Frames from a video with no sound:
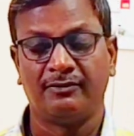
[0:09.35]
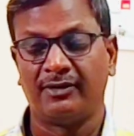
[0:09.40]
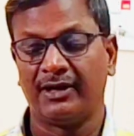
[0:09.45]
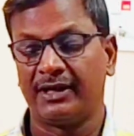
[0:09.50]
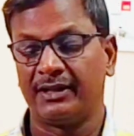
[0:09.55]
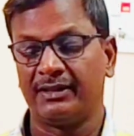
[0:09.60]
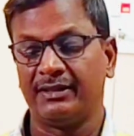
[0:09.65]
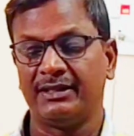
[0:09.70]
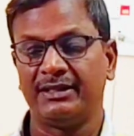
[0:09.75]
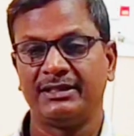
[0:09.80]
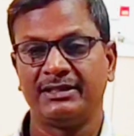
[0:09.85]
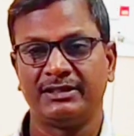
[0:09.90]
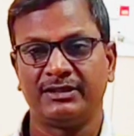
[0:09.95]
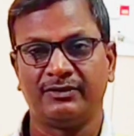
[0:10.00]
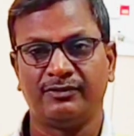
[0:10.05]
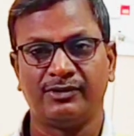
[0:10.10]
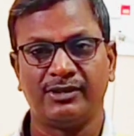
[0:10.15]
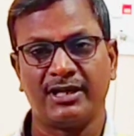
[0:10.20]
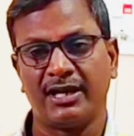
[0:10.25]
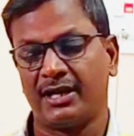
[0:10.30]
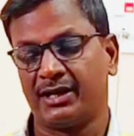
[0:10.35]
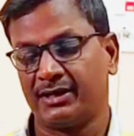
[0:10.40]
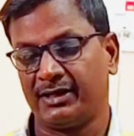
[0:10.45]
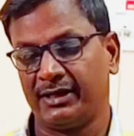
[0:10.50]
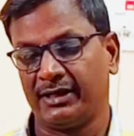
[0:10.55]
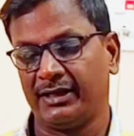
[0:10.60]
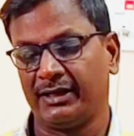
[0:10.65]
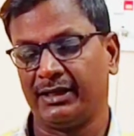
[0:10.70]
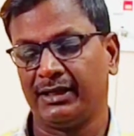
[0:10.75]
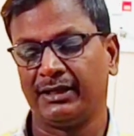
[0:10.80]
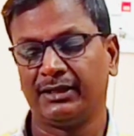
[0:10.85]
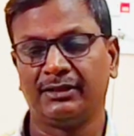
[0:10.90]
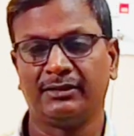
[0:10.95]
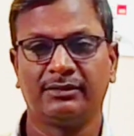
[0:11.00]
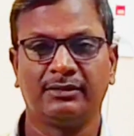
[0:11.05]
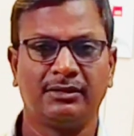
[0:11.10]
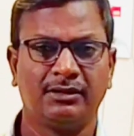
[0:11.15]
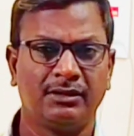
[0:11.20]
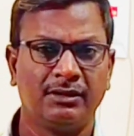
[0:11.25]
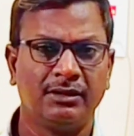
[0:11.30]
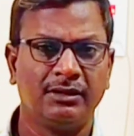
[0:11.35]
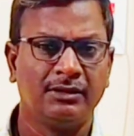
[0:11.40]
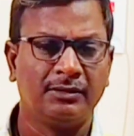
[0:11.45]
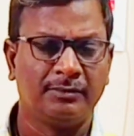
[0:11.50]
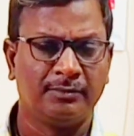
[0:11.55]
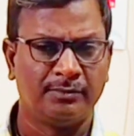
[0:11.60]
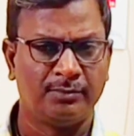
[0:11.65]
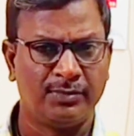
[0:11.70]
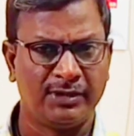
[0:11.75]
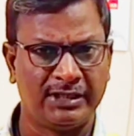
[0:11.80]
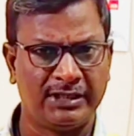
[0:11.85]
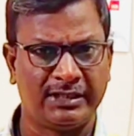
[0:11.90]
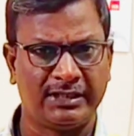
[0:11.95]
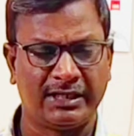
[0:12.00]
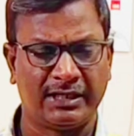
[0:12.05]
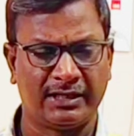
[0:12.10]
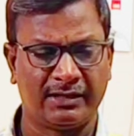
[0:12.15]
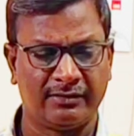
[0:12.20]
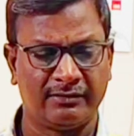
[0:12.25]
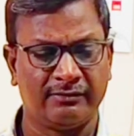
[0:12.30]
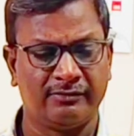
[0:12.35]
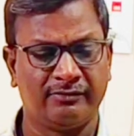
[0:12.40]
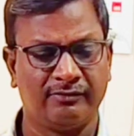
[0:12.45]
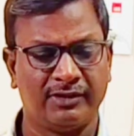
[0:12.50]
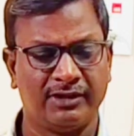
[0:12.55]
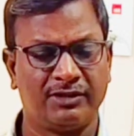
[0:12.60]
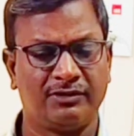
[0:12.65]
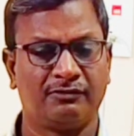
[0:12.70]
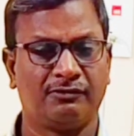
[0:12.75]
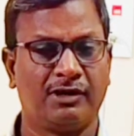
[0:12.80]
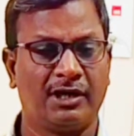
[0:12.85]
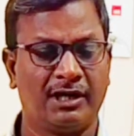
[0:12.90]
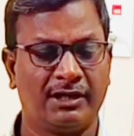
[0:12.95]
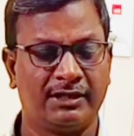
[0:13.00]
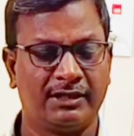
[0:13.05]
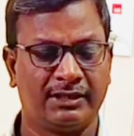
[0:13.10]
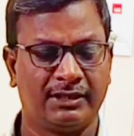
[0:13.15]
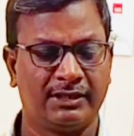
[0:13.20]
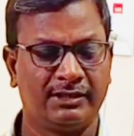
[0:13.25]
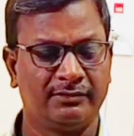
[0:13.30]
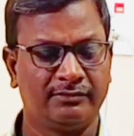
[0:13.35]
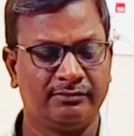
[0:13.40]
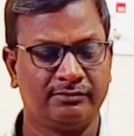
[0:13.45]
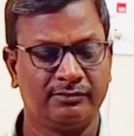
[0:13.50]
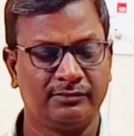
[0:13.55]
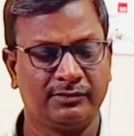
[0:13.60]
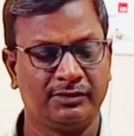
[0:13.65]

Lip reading: For this we are taken beaker with water,